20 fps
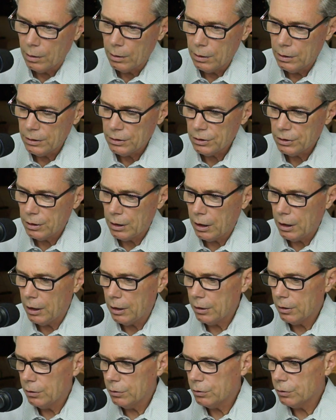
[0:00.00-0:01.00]
This
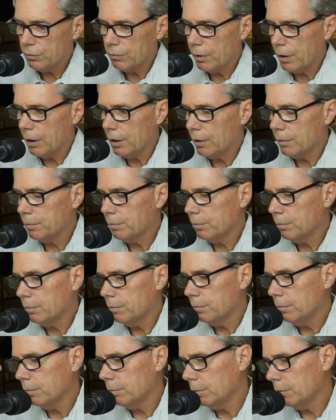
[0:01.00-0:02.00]
guy goes around,
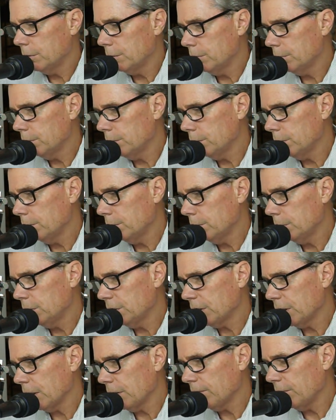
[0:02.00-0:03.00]

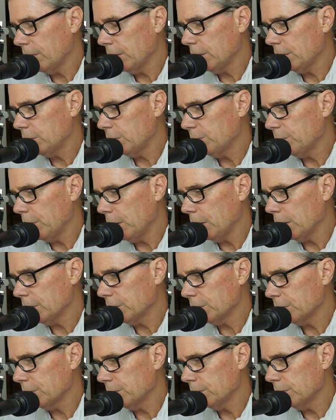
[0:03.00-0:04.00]
he's got a vintage
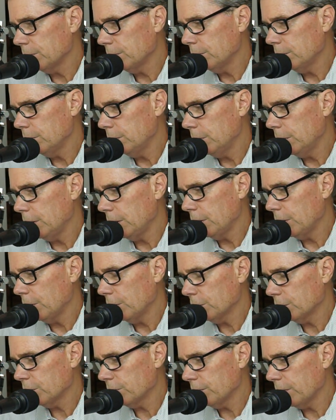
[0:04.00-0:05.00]
bus, and he
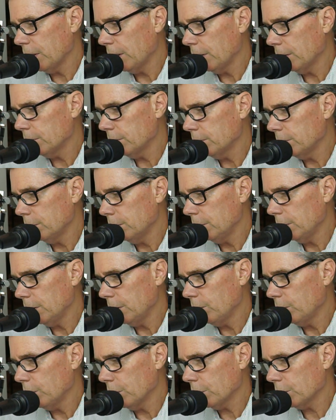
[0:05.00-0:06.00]
goes around and
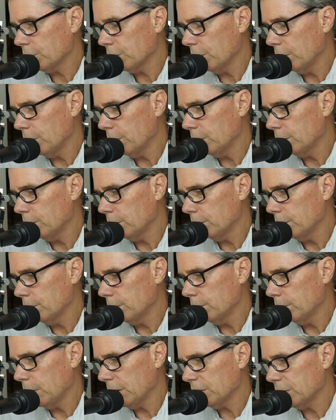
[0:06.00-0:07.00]
he works on
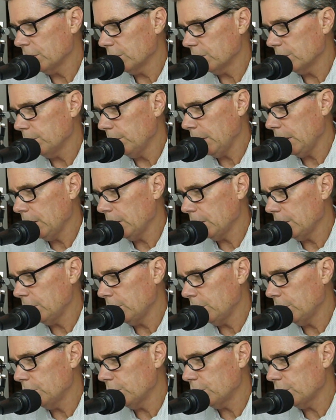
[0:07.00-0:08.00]
buses, mainly
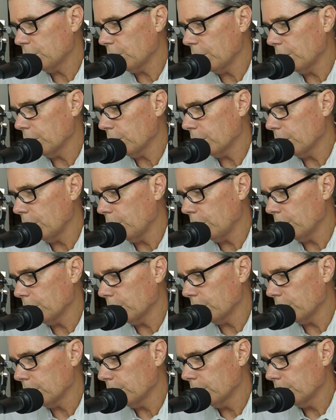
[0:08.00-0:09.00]
two-stroke
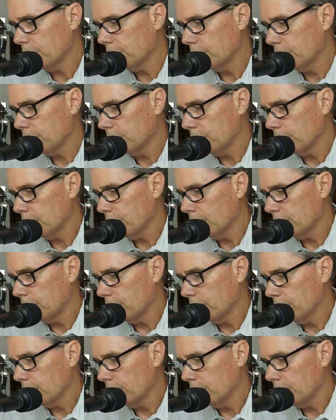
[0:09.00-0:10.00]
older
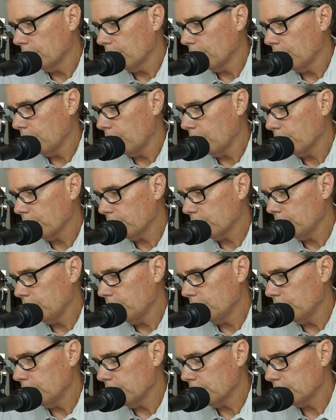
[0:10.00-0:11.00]
older
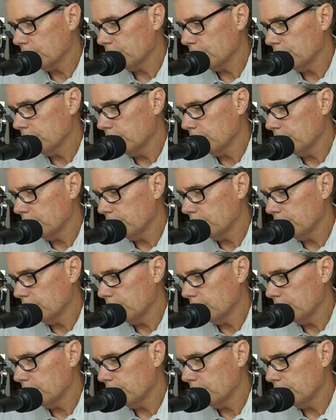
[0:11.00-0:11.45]
units.